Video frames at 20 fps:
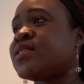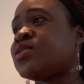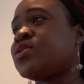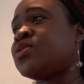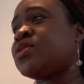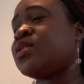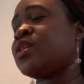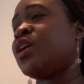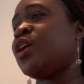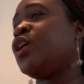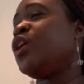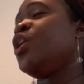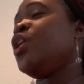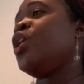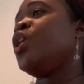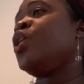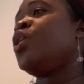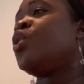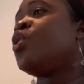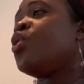say
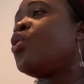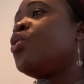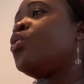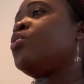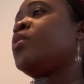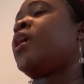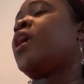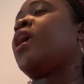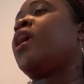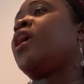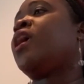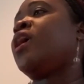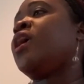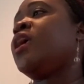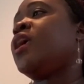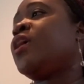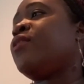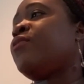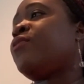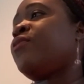okay
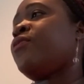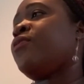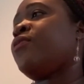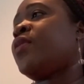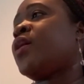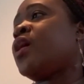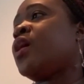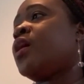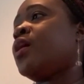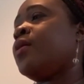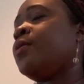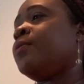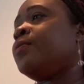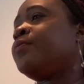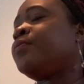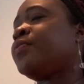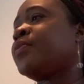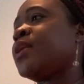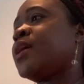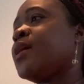if um,
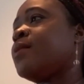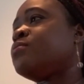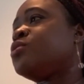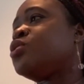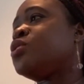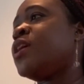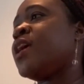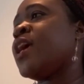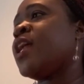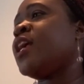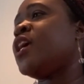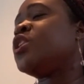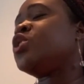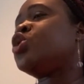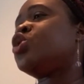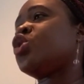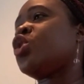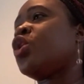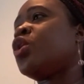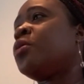i'm to get a
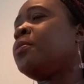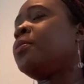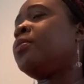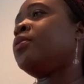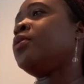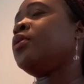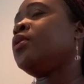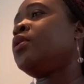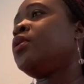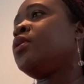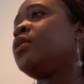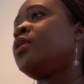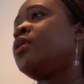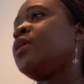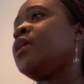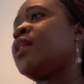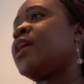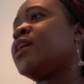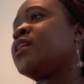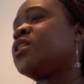job
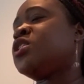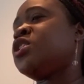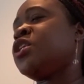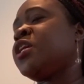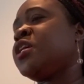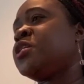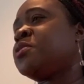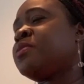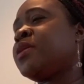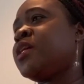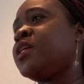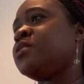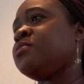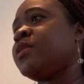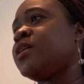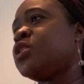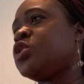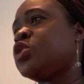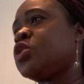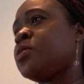like a change
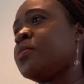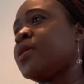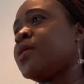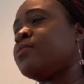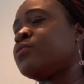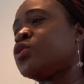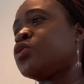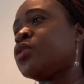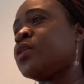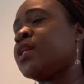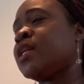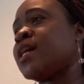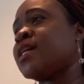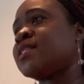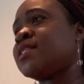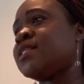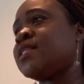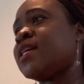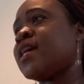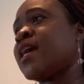management job i'm doing
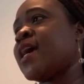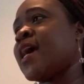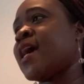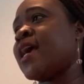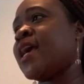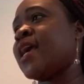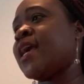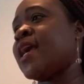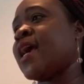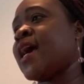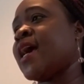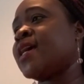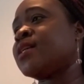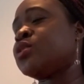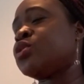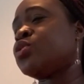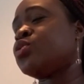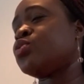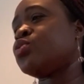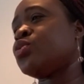last year i had
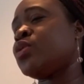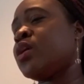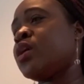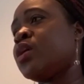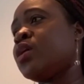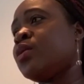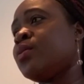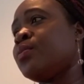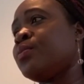to um,